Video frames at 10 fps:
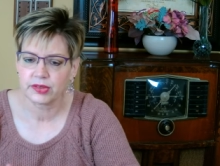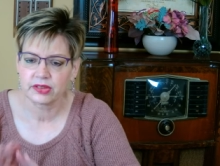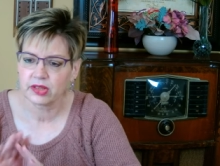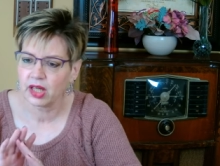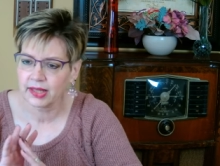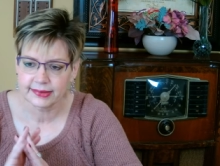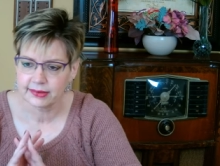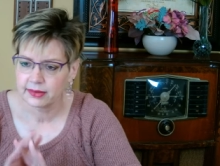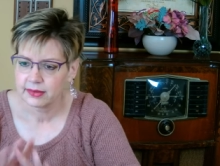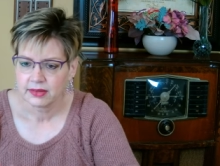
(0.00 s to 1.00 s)
they're not,
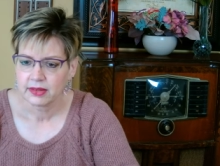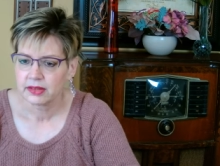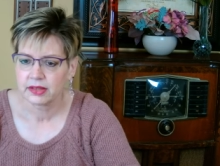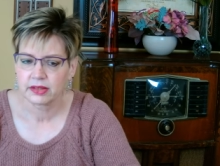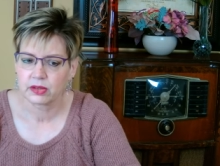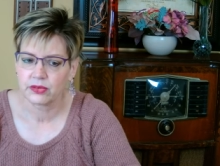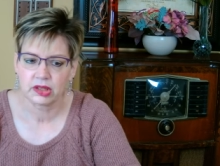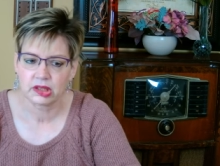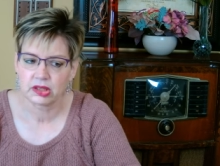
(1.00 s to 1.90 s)
you know,